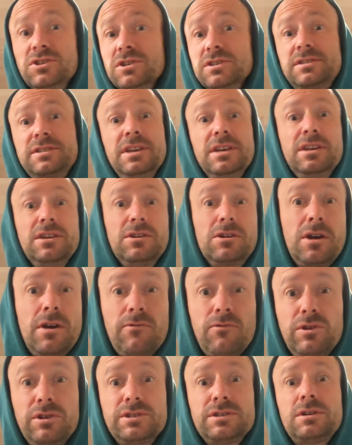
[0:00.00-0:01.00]
just taking
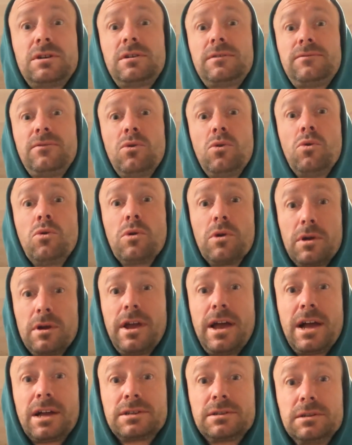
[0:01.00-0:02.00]
coverings off or
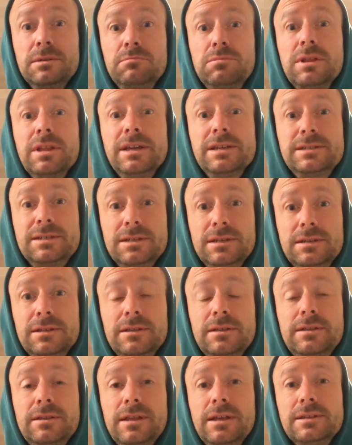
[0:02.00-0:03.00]
actually
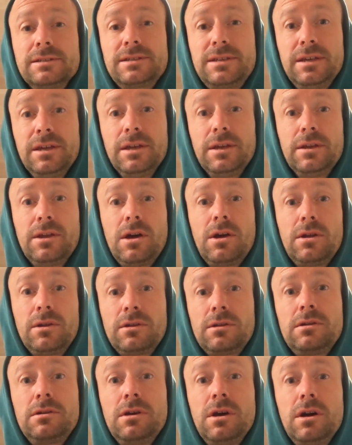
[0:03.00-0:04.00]
placing that skin
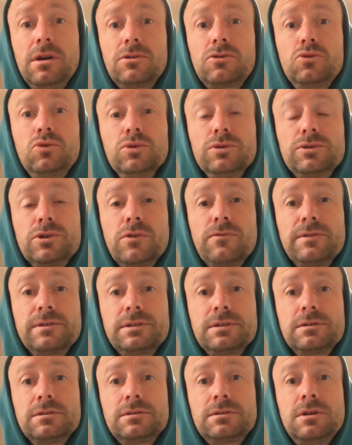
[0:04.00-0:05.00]
on cool
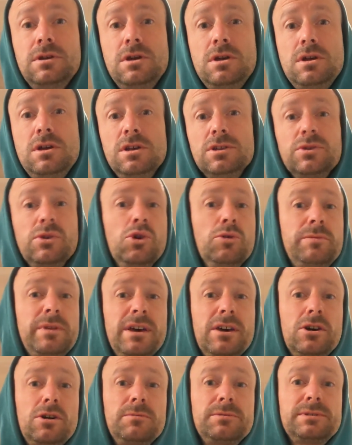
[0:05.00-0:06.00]
surfaces. So I hope
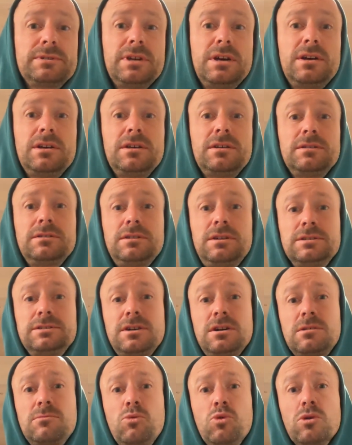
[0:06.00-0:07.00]
that helps. I'll
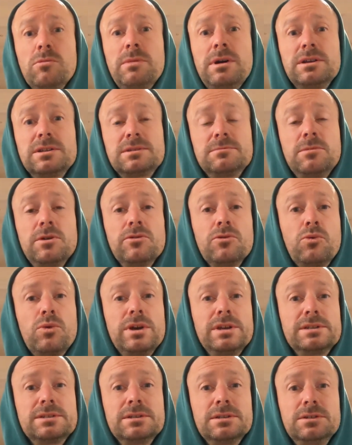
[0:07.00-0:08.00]
talk more about some other
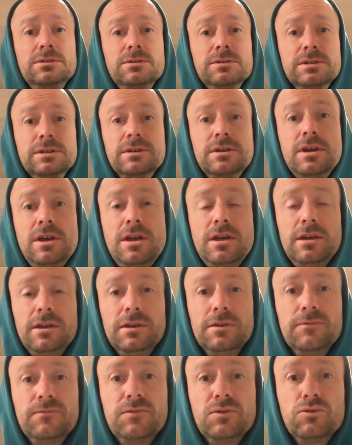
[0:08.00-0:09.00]
ways to use it
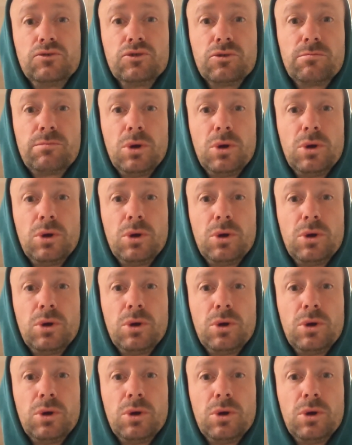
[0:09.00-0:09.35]
in future